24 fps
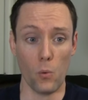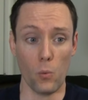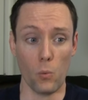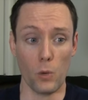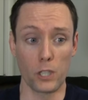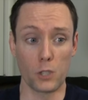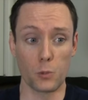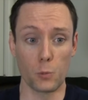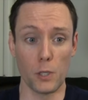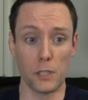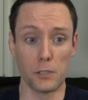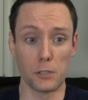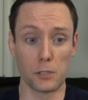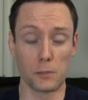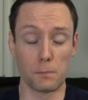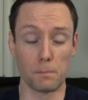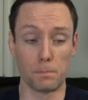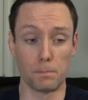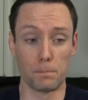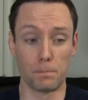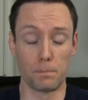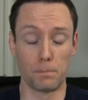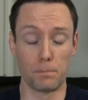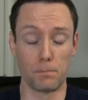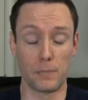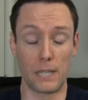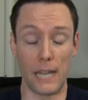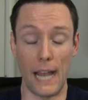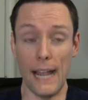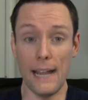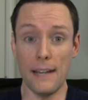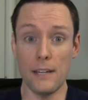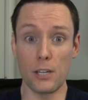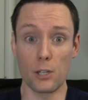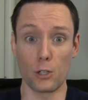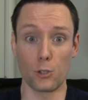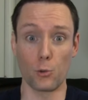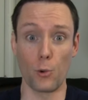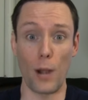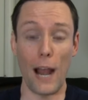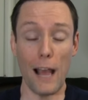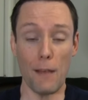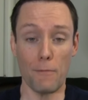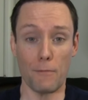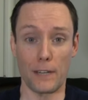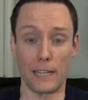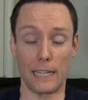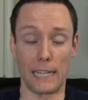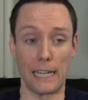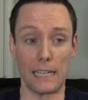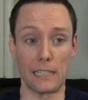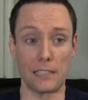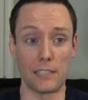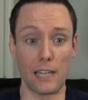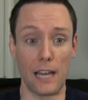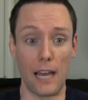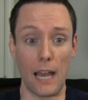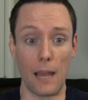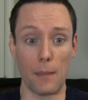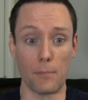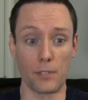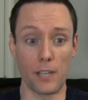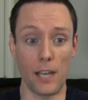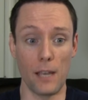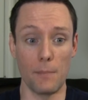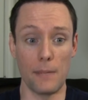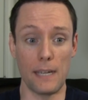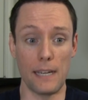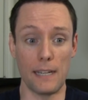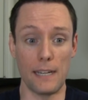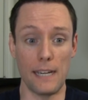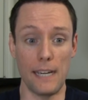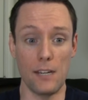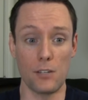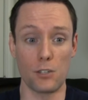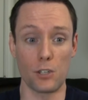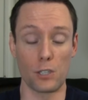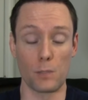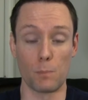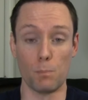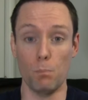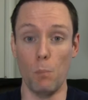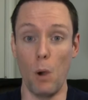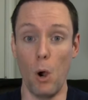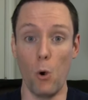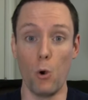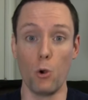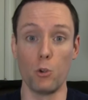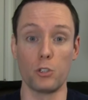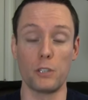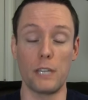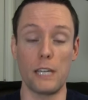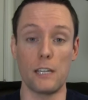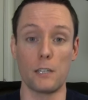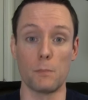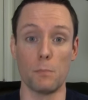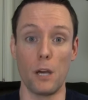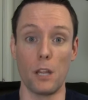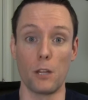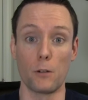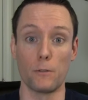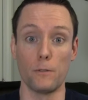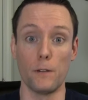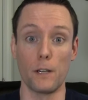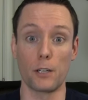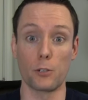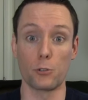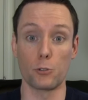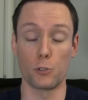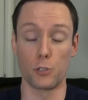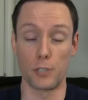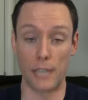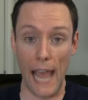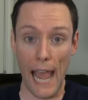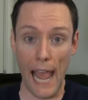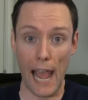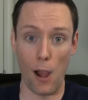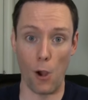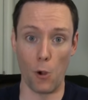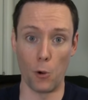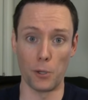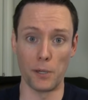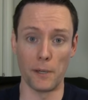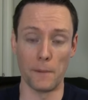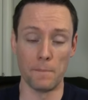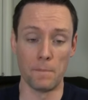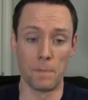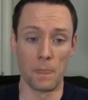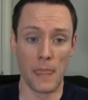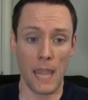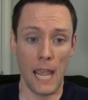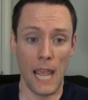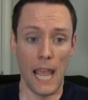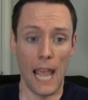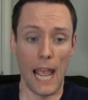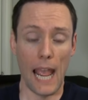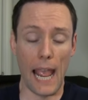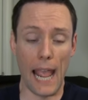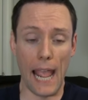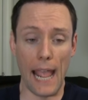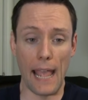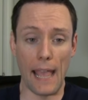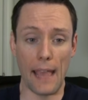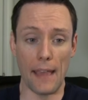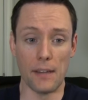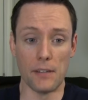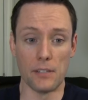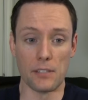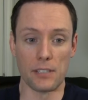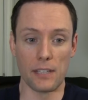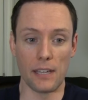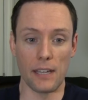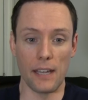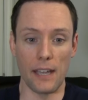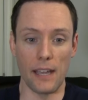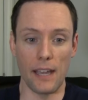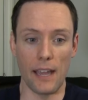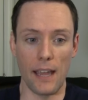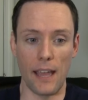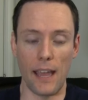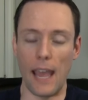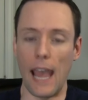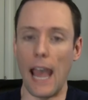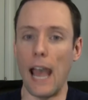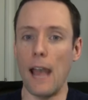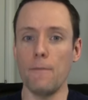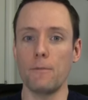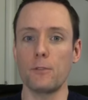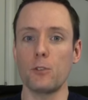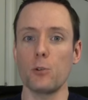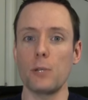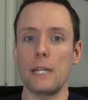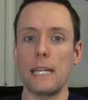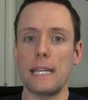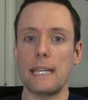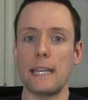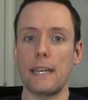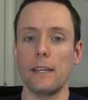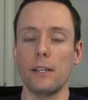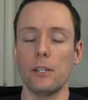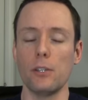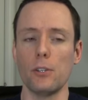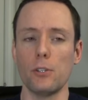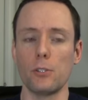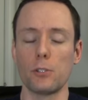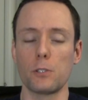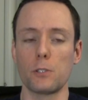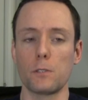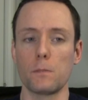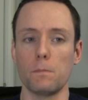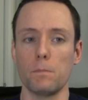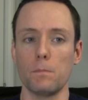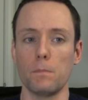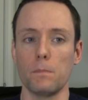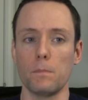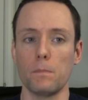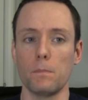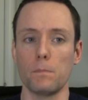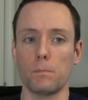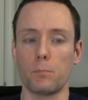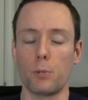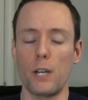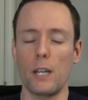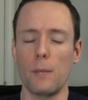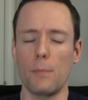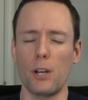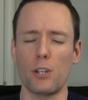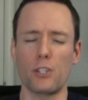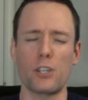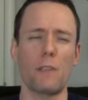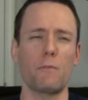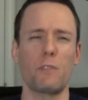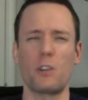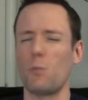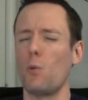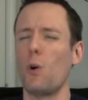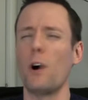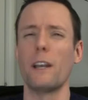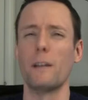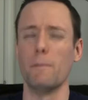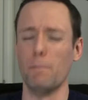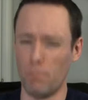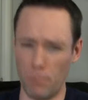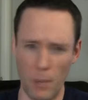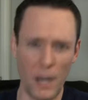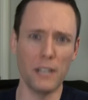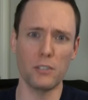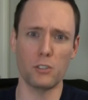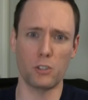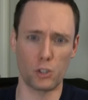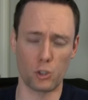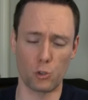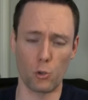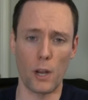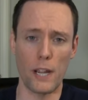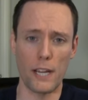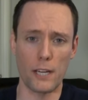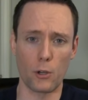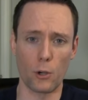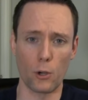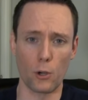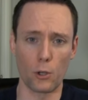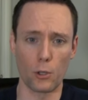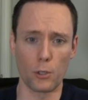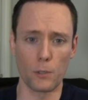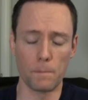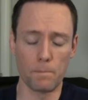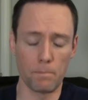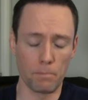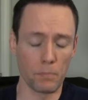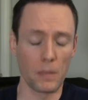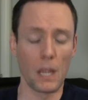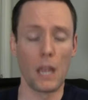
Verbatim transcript: which was kind of graphic at times. I mean, he just mows these motherfuckers down. And after he kills pretty much everyone but Stryker,